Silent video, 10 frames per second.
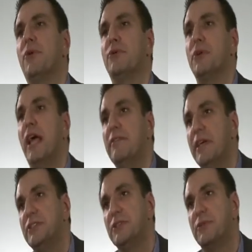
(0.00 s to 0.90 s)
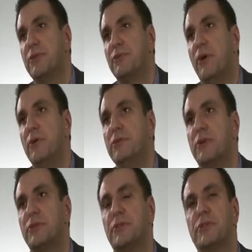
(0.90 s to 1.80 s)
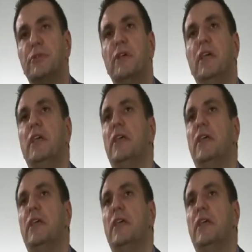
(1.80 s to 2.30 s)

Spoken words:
talk to a live agent on the phone, or to